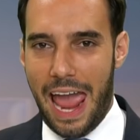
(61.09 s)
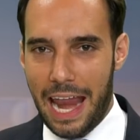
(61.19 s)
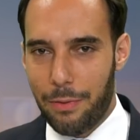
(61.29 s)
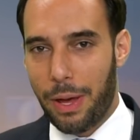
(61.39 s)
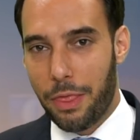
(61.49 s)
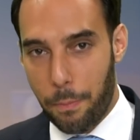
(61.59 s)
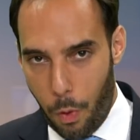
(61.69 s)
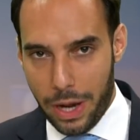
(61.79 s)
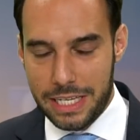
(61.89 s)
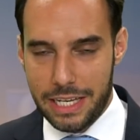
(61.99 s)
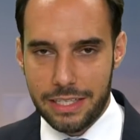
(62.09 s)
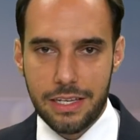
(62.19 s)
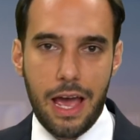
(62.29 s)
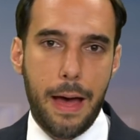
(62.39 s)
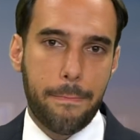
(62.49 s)
Anyway, the point is,
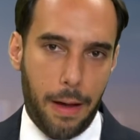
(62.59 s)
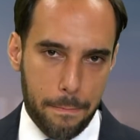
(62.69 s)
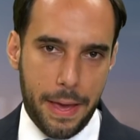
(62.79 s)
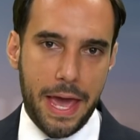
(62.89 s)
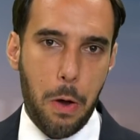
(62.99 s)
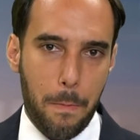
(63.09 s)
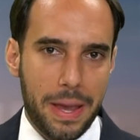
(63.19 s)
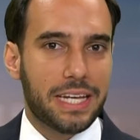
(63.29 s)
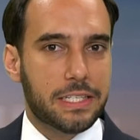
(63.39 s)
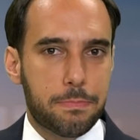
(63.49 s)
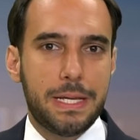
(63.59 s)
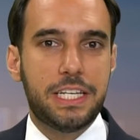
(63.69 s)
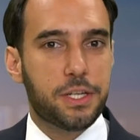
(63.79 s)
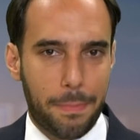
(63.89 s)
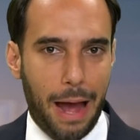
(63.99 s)
Pompeo made a
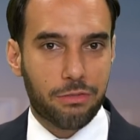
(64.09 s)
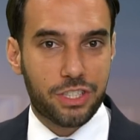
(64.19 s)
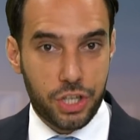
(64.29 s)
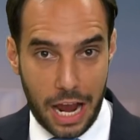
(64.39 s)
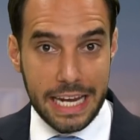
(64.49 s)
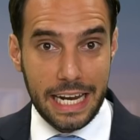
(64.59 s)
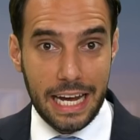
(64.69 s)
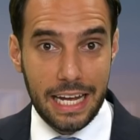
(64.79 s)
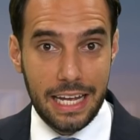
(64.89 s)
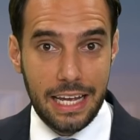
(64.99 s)
speech about China,